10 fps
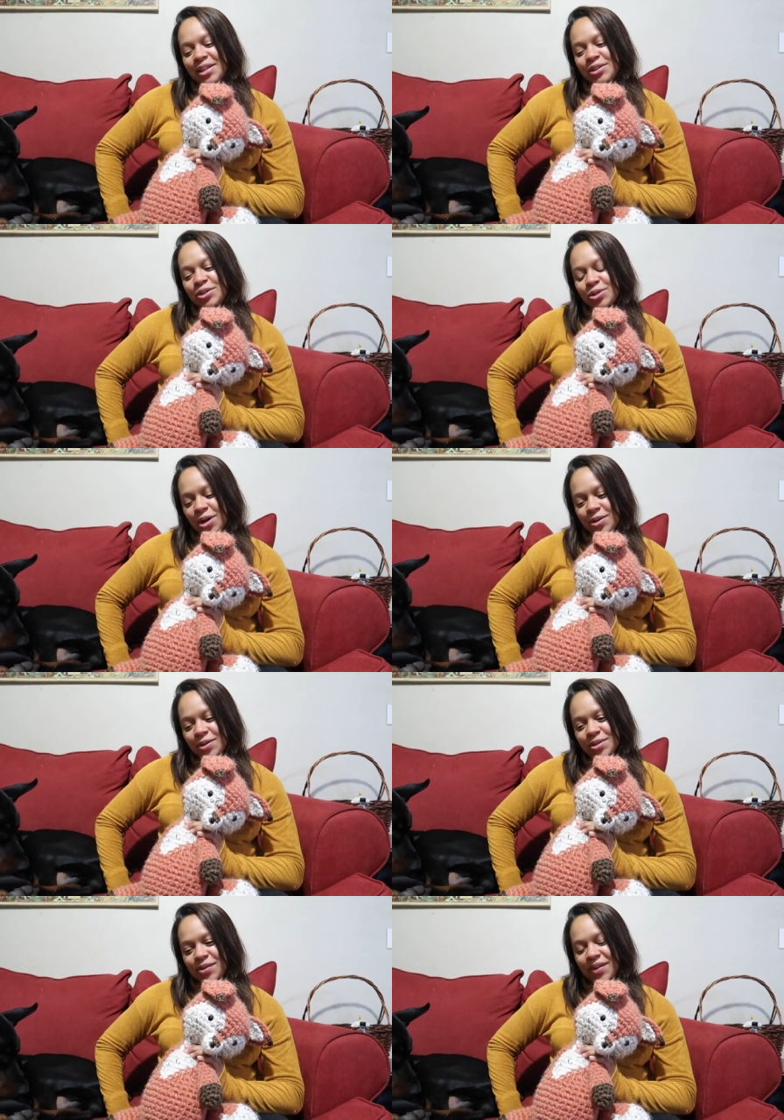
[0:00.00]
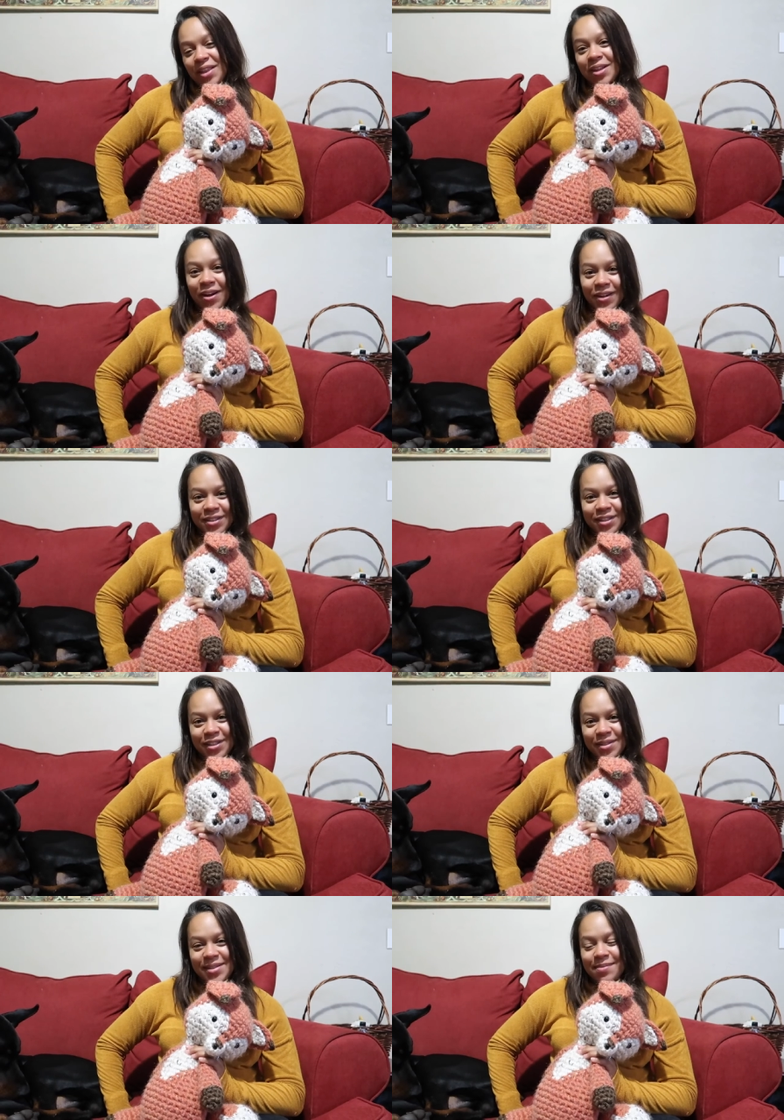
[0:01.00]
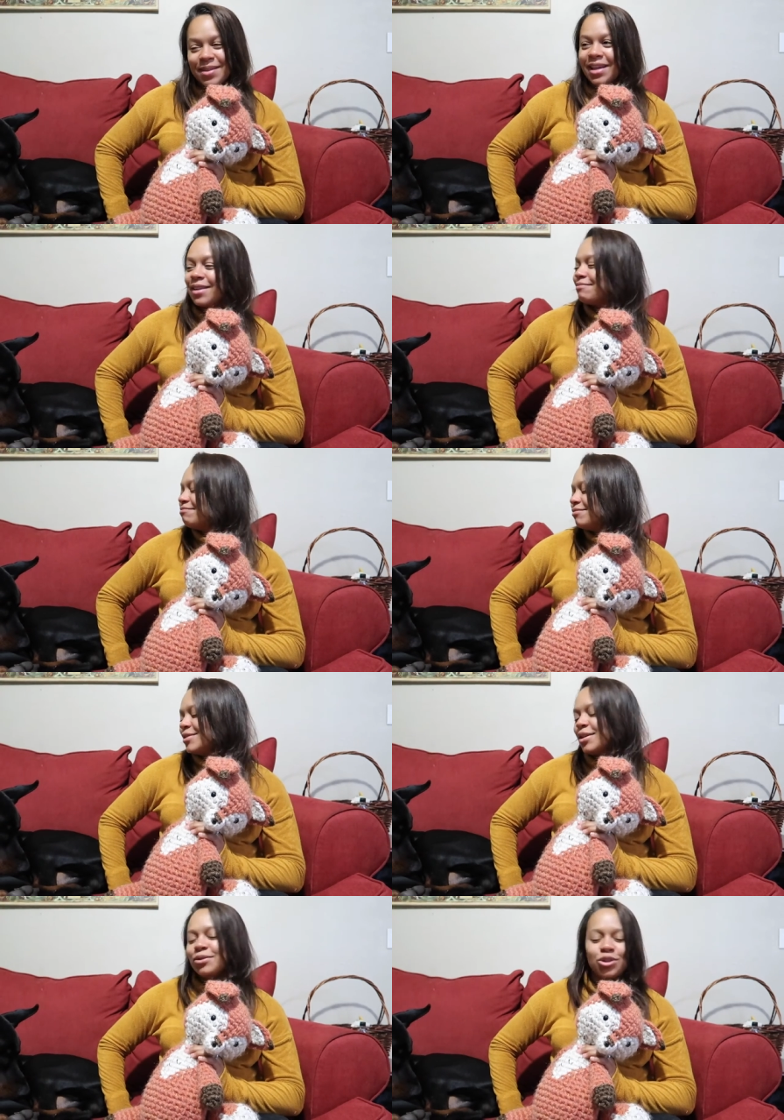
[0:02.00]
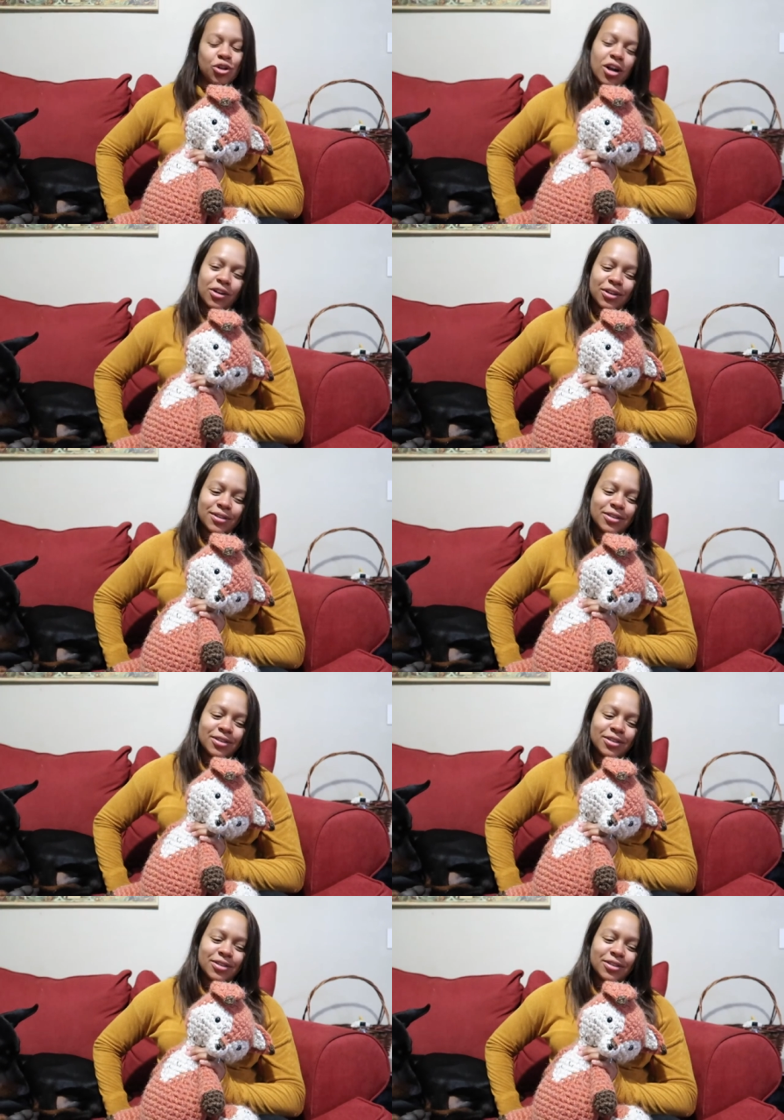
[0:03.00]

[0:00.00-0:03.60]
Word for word: struggled to find the courage to do something, don't struggle,